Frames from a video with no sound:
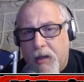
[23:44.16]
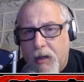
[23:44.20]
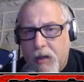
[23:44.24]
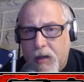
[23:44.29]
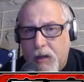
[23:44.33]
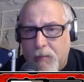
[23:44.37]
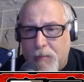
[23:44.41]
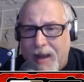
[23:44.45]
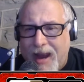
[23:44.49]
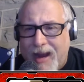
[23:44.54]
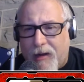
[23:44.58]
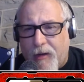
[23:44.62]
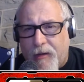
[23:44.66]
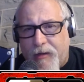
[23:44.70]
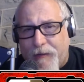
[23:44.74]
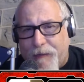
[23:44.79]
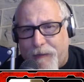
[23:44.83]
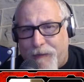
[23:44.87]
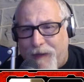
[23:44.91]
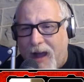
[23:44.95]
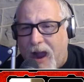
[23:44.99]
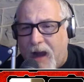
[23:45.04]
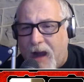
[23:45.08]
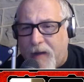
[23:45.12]
Right. Makers of
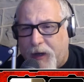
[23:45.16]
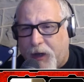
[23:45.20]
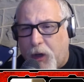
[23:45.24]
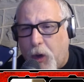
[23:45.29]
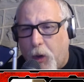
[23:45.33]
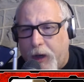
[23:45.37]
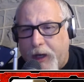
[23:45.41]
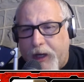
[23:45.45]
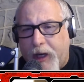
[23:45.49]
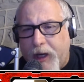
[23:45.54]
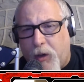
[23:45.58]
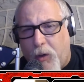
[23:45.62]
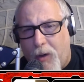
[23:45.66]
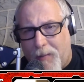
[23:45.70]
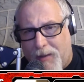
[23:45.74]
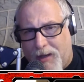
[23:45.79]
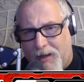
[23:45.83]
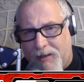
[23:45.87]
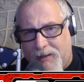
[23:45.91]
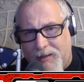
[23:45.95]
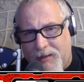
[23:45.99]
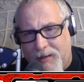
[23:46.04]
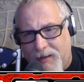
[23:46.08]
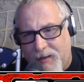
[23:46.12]
fine recording
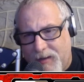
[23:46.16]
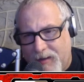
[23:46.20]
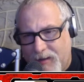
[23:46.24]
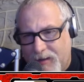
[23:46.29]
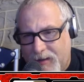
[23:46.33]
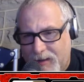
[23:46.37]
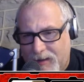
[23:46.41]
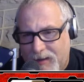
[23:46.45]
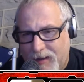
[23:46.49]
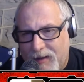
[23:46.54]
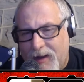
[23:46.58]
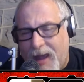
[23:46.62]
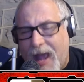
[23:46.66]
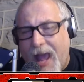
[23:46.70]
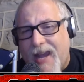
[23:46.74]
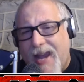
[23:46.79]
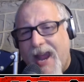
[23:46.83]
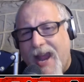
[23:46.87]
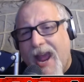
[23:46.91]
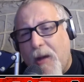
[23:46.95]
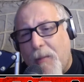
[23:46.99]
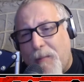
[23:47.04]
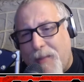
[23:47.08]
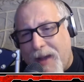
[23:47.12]
equipment. Yeah.
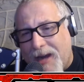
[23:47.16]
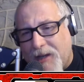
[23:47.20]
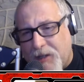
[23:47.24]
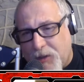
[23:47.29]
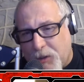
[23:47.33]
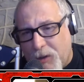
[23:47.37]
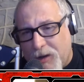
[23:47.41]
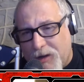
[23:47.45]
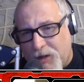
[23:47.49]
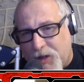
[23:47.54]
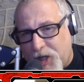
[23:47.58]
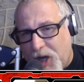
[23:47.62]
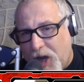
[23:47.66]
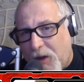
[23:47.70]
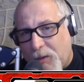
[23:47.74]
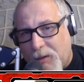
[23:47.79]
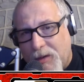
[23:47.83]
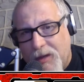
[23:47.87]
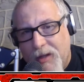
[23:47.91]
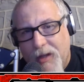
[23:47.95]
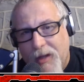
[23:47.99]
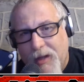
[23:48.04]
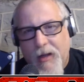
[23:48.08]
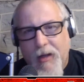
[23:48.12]
And now back to our
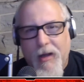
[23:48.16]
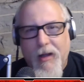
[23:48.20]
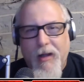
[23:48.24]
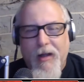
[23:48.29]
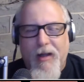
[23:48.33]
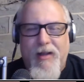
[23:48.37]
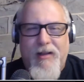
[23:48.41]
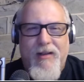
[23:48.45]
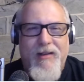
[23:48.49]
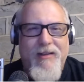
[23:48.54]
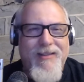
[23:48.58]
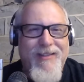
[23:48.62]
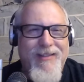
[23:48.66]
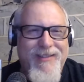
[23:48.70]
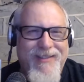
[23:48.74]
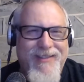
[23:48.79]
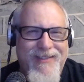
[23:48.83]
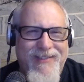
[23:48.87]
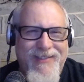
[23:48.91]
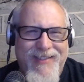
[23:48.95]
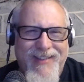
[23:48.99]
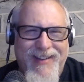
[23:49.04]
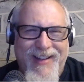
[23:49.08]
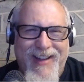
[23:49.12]
show. We already had
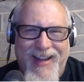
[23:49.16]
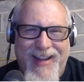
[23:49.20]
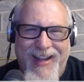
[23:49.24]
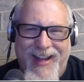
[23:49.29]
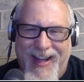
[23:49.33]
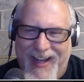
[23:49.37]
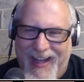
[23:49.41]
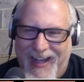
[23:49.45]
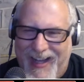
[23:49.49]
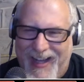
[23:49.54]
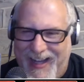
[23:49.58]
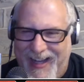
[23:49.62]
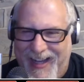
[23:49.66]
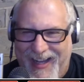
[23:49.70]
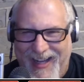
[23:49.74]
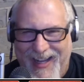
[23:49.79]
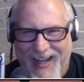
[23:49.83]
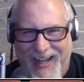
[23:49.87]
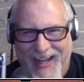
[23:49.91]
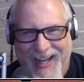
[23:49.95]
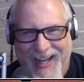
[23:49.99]
another sponsorship. What was it?